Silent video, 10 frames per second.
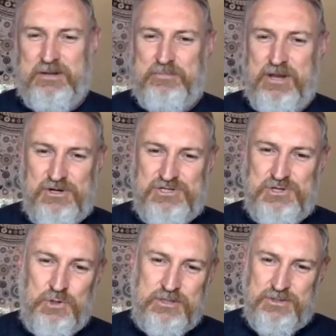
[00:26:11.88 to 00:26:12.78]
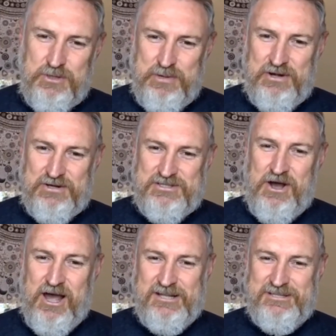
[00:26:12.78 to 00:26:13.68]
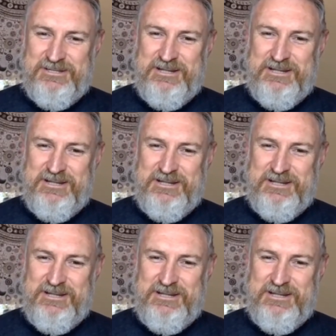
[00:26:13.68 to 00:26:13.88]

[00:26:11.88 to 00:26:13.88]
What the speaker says: a pair of shorts or a pair of tights and